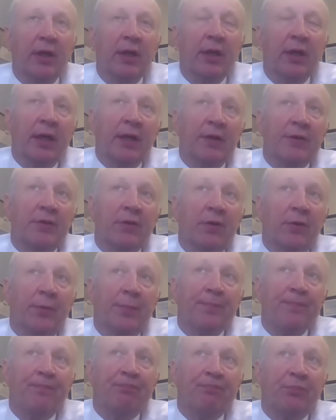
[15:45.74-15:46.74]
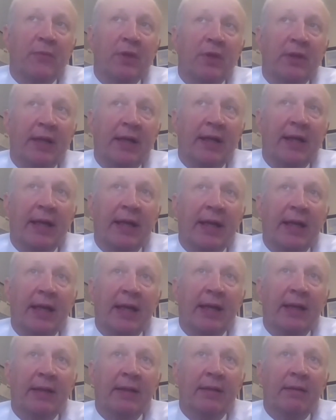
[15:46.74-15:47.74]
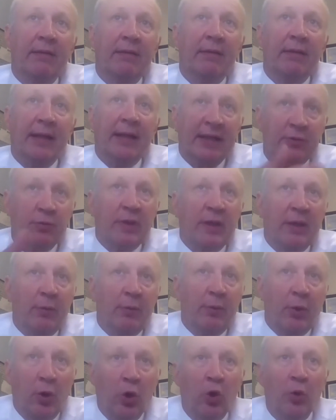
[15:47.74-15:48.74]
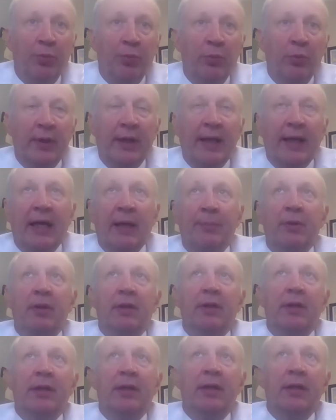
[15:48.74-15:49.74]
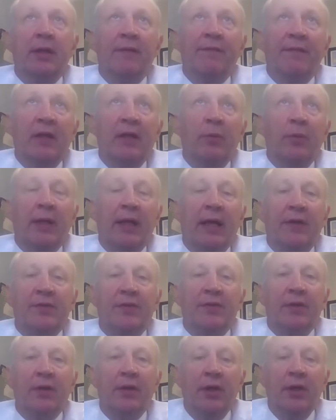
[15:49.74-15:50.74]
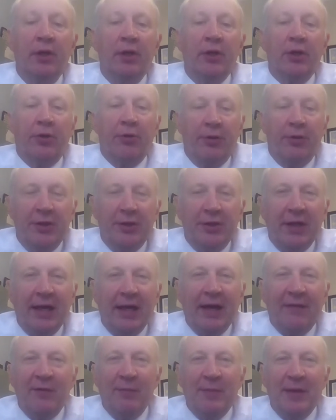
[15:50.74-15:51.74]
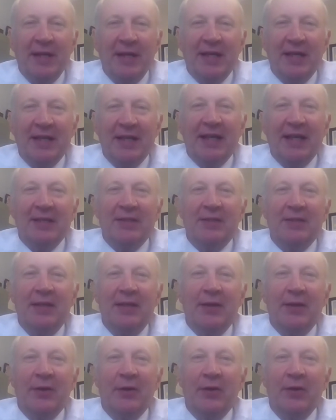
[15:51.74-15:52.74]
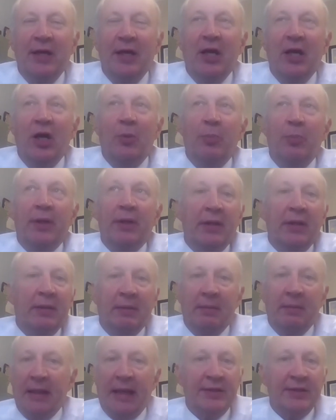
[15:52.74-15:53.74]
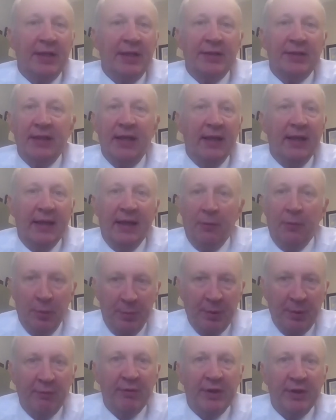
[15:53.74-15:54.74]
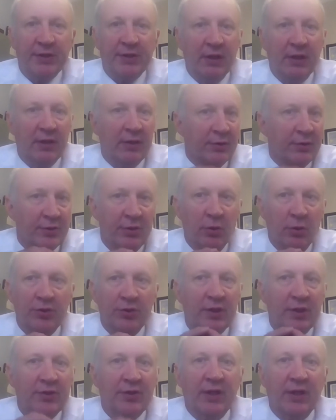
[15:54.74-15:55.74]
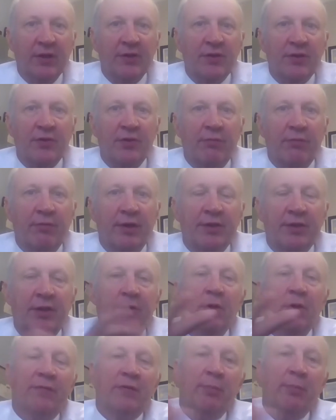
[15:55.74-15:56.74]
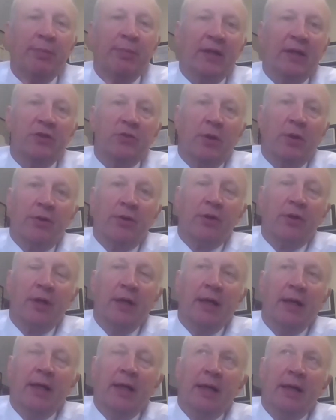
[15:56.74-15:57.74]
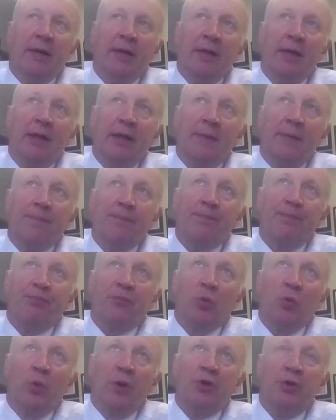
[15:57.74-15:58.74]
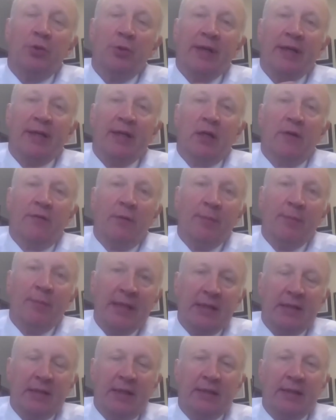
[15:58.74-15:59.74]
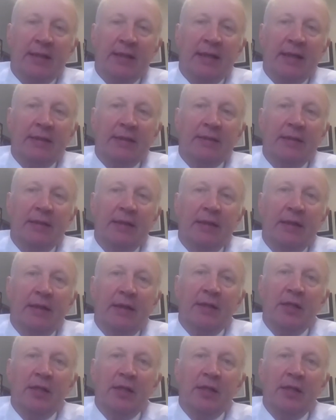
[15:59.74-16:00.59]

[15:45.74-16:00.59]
And so that's what I would hope would happen if anyone has the courage to have a meeting in that scenario. But as I say, it would be risky. There's no such thing as a zero risk. And you have to balance whether what you get out of a meeting like that, the